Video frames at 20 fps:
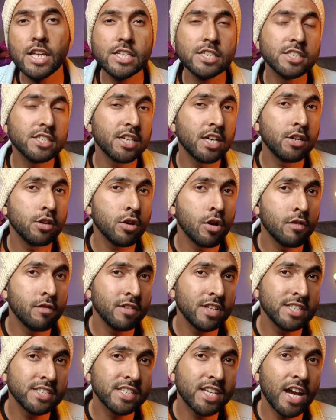Instead of
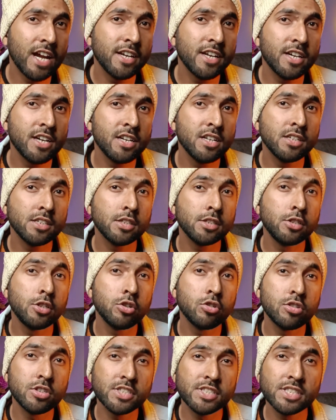scattered
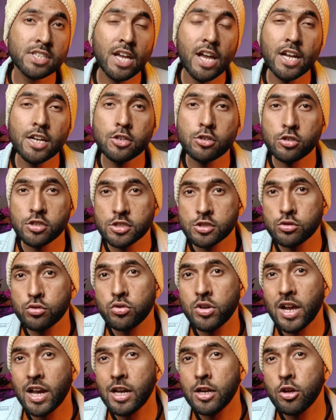notes across
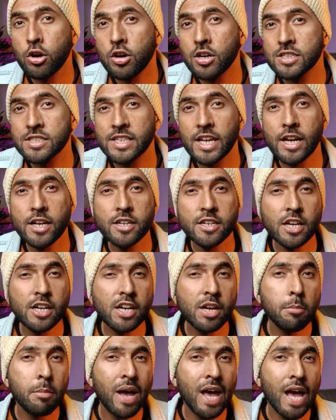Google Docs and
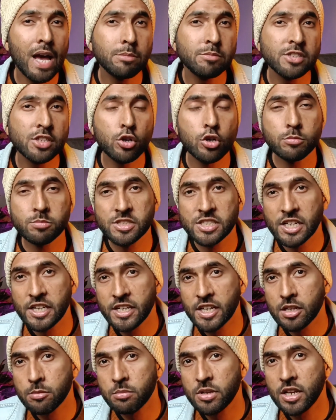random apps,
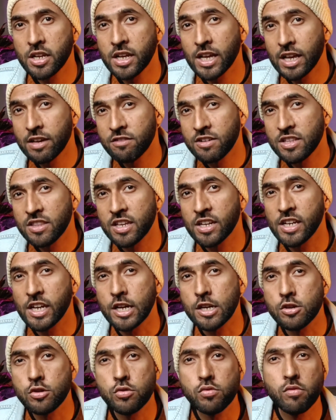Obsidian bring everything
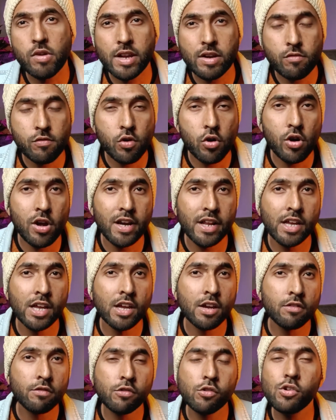into one vault
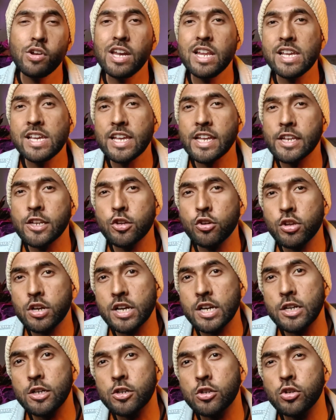fully in your
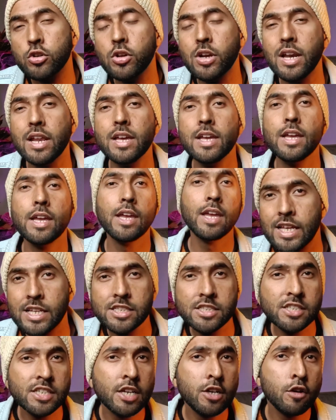control.
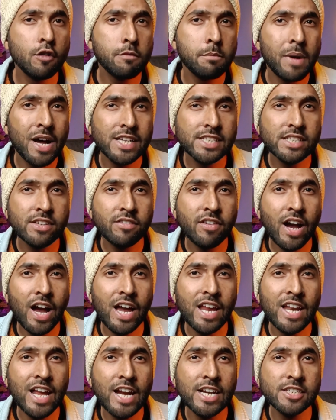Instead of passive
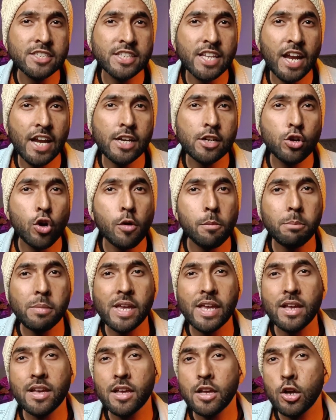highlights and
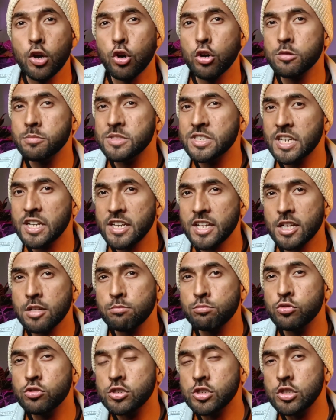copying, Obsidian
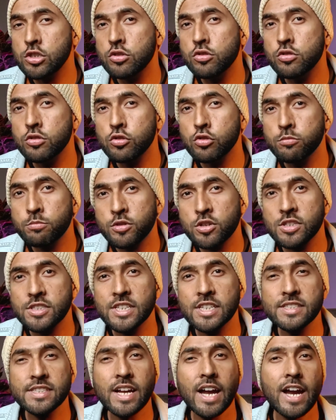push you to
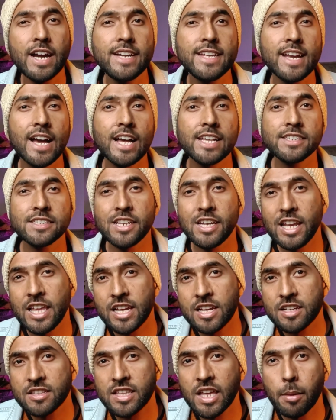process ideas,
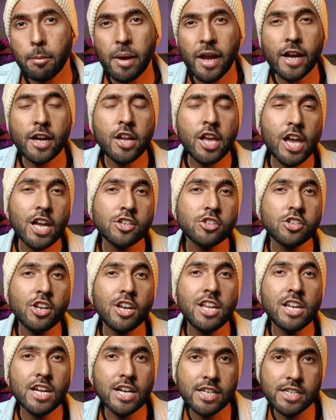link them and
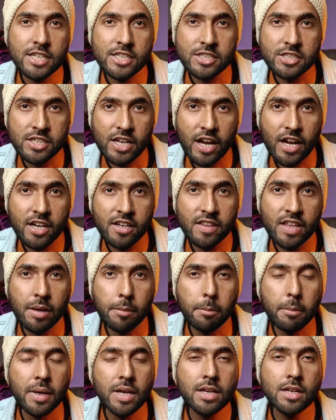actually understand
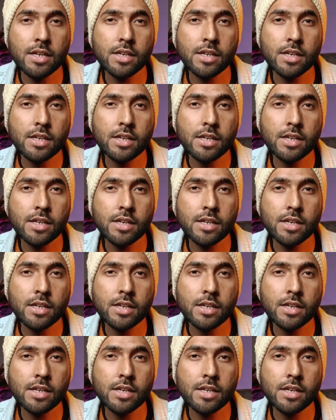them.